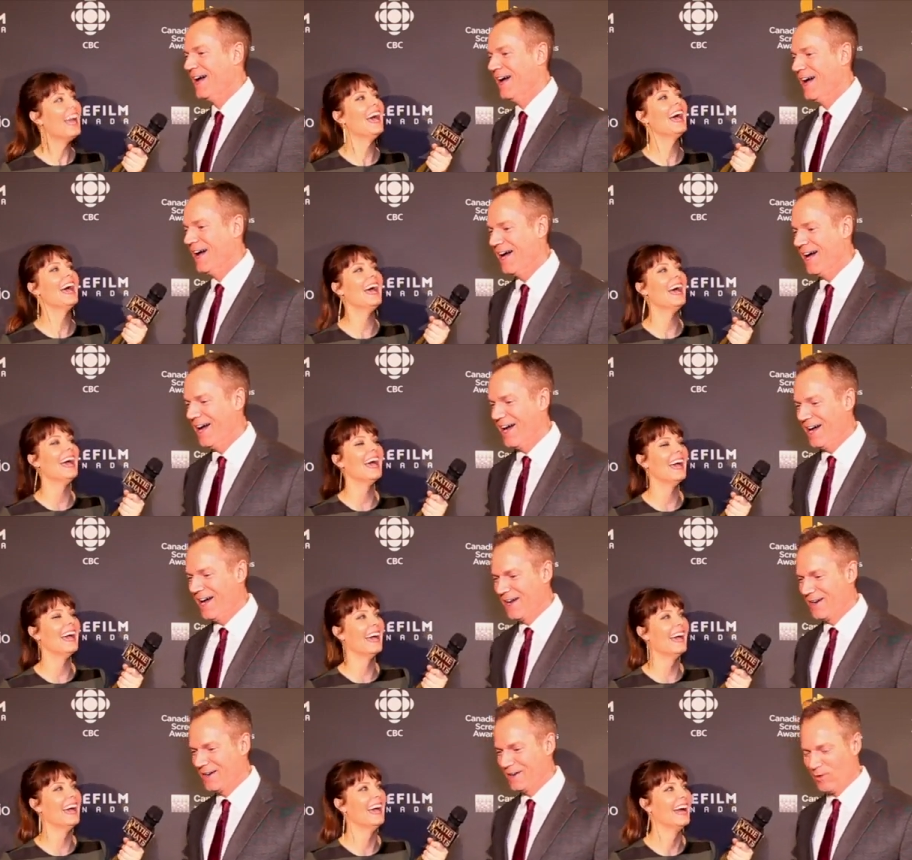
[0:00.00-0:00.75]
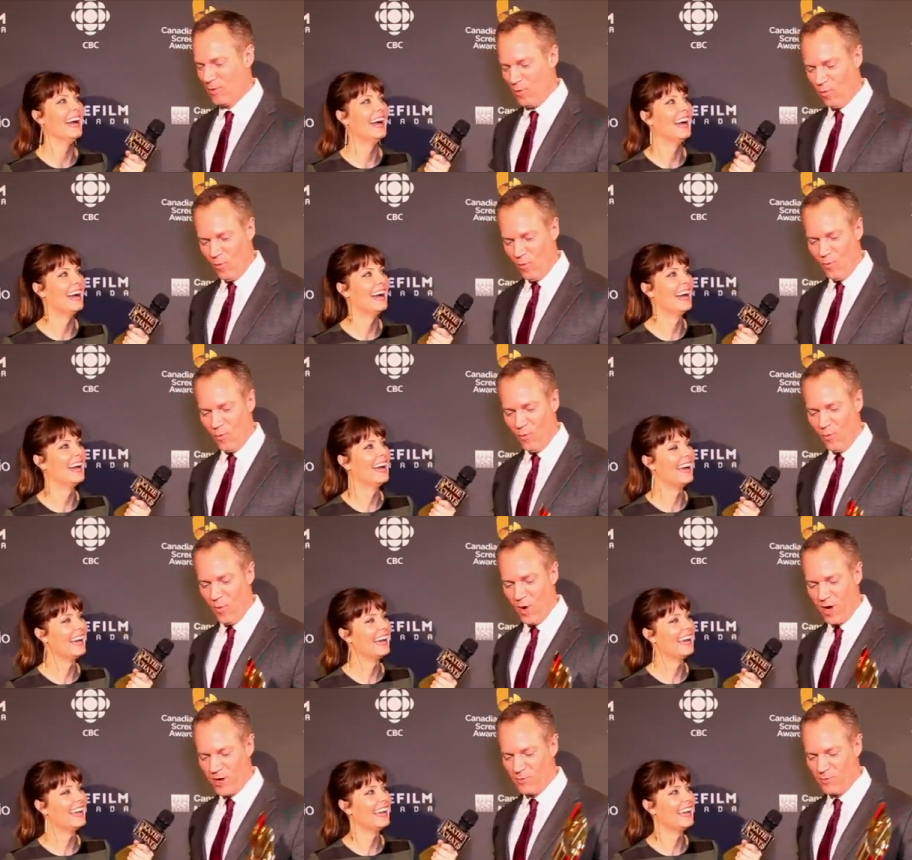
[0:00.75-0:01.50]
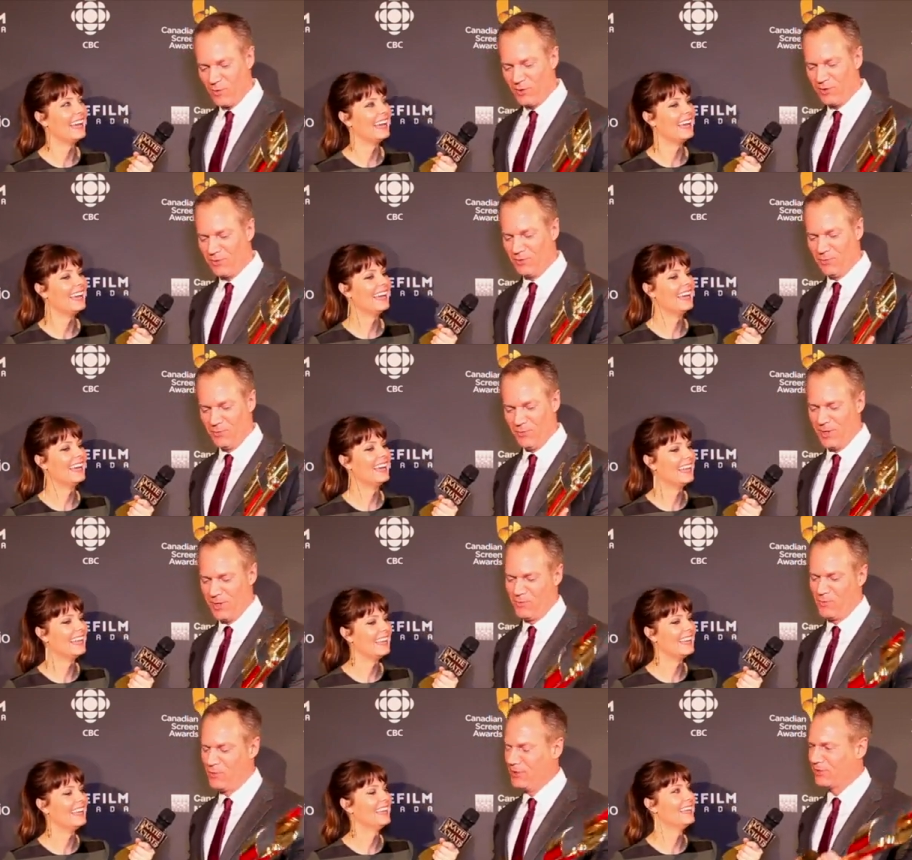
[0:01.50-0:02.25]
Speaker 1: Uh, one will
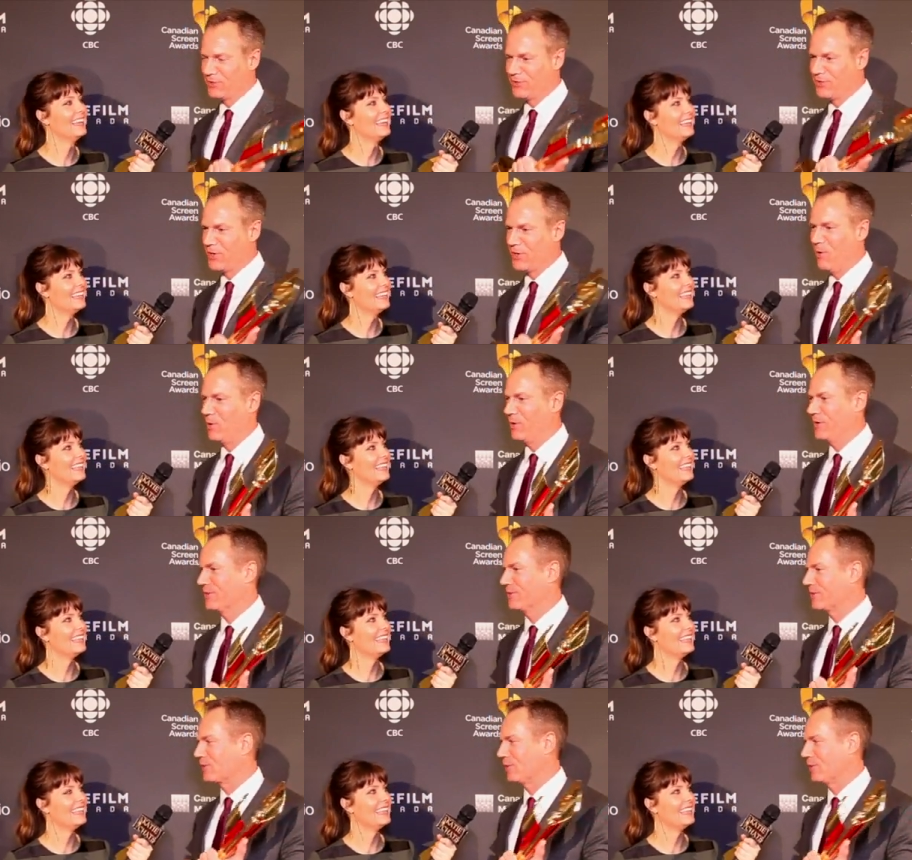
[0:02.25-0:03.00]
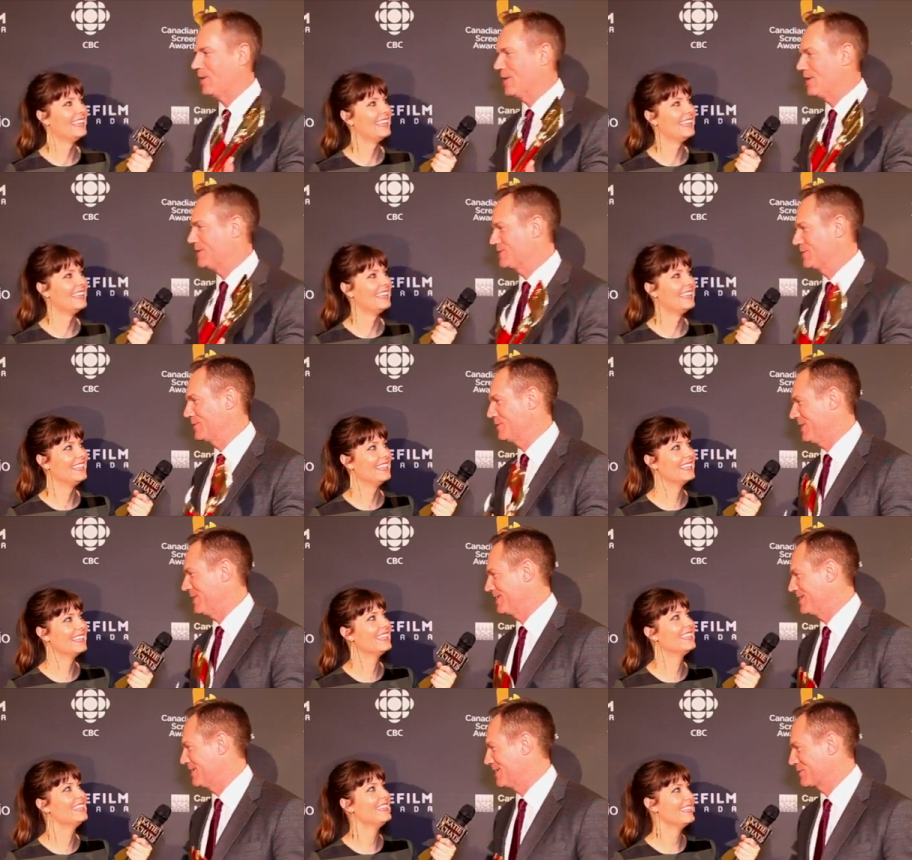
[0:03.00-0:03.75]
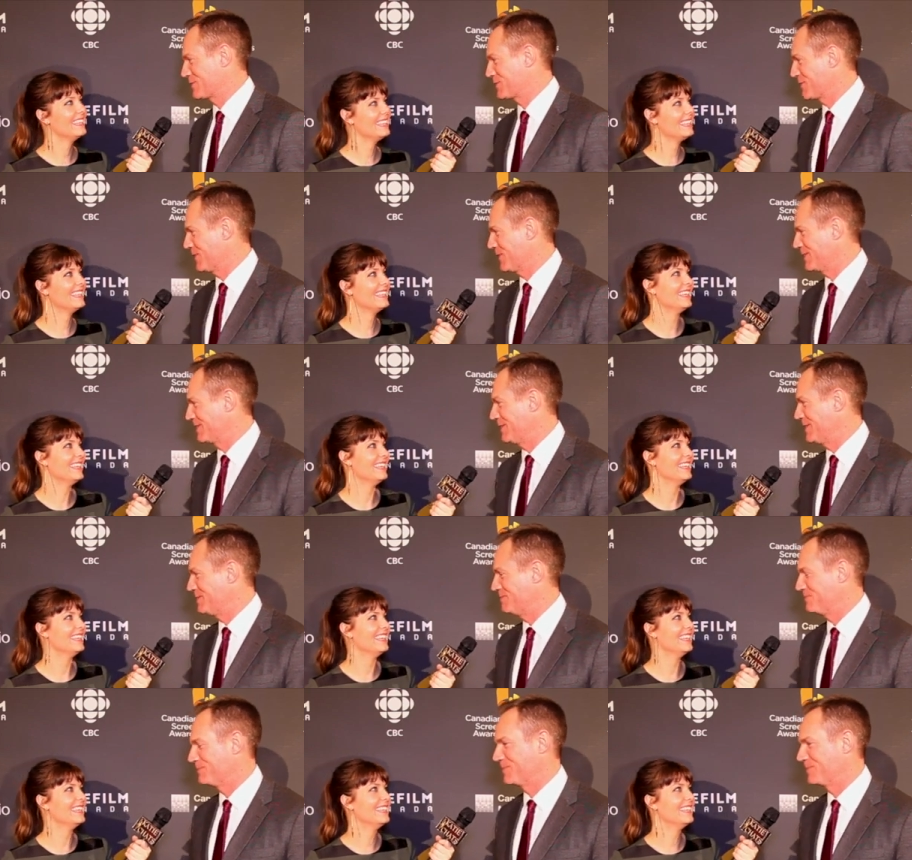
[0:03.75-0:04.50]
one will go into the closet, I guess, where I
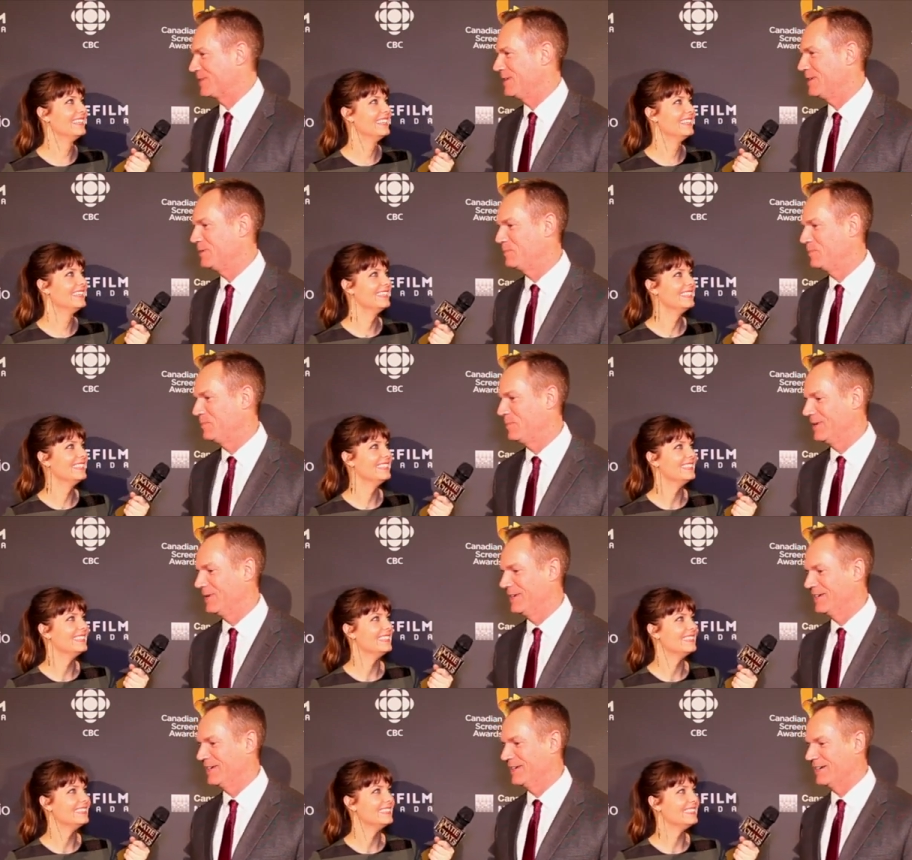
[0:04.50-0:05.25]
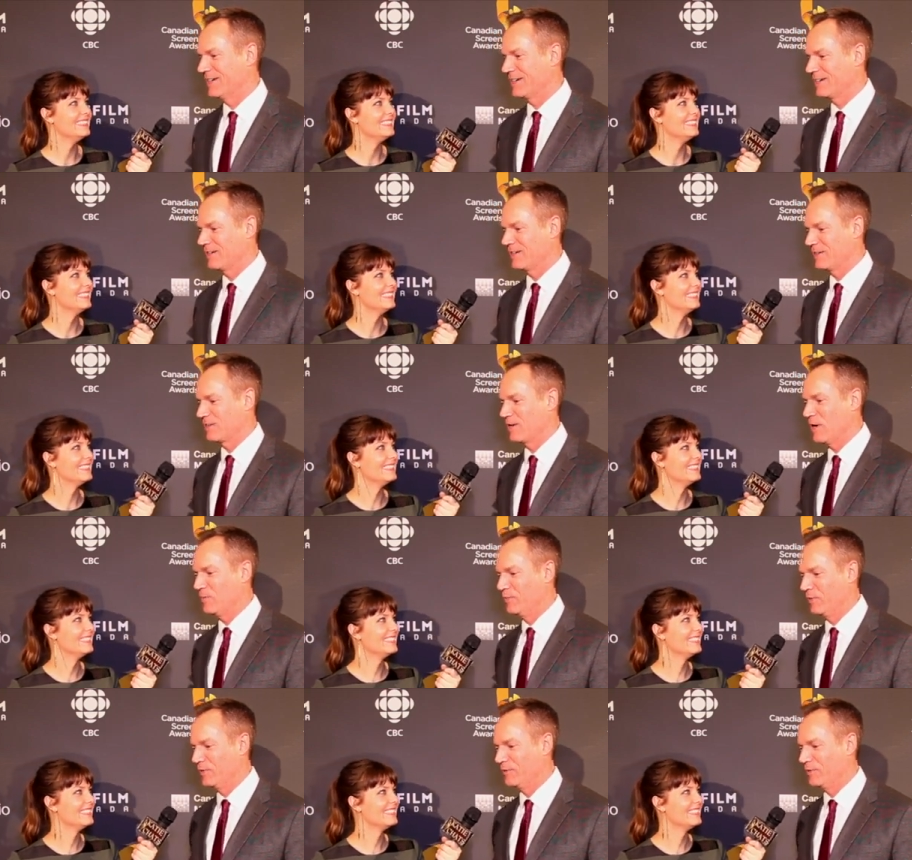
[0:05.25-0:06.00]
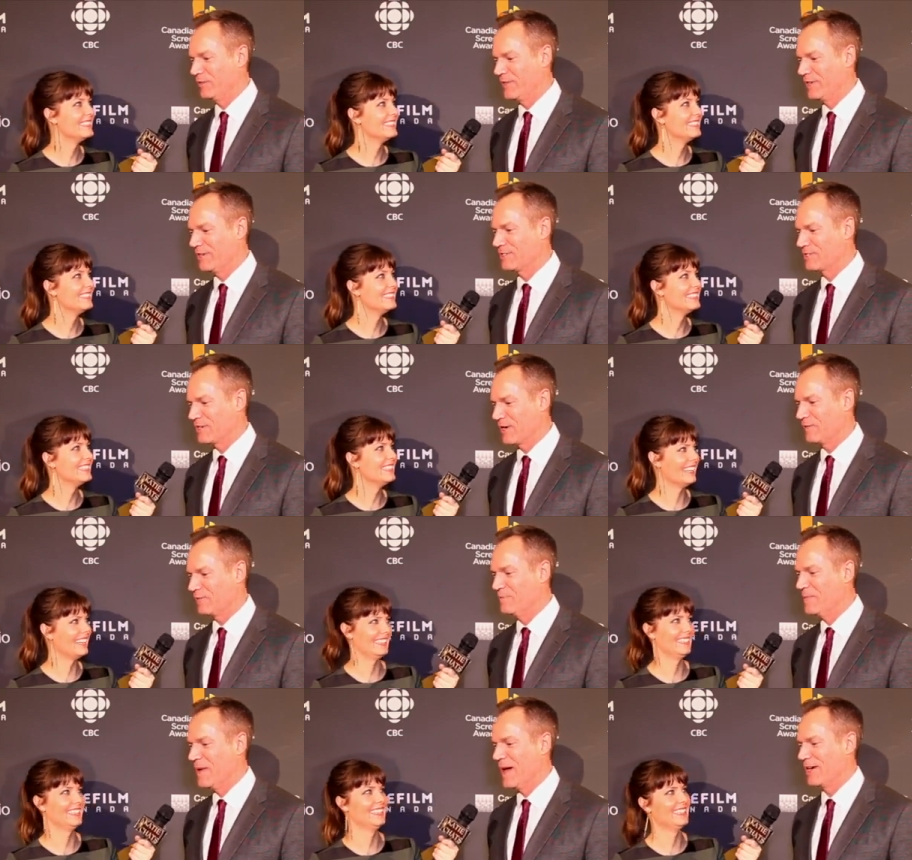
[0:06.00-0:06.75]
keep keep uh, a, a, couple of things
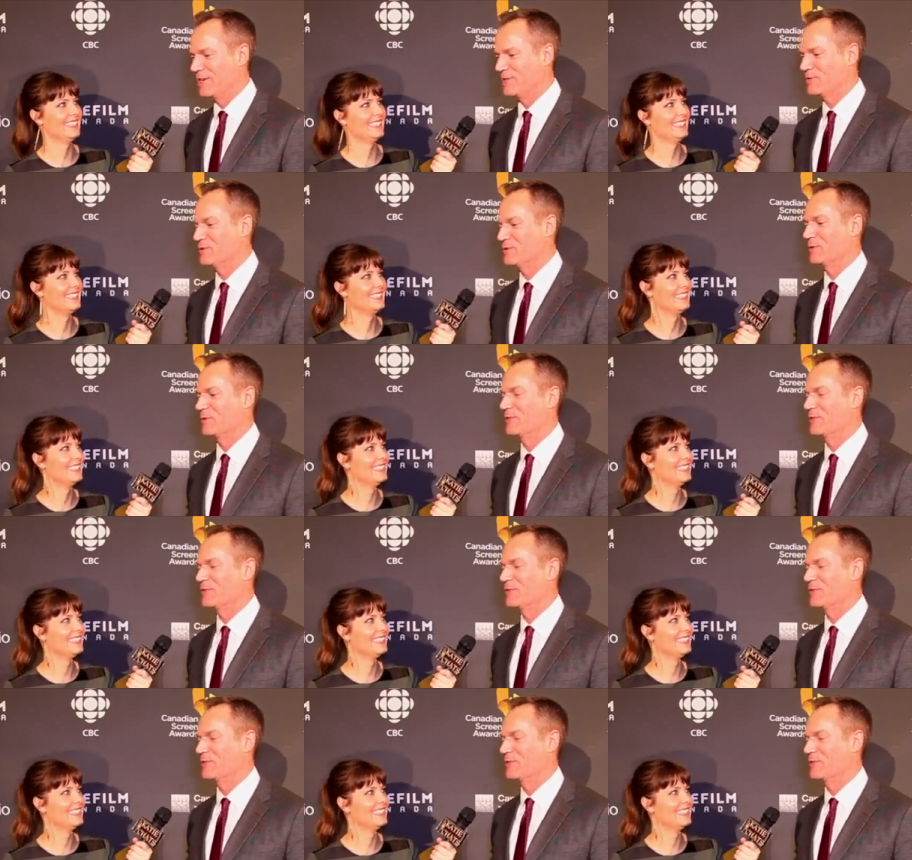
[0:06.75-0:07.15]
I've managed to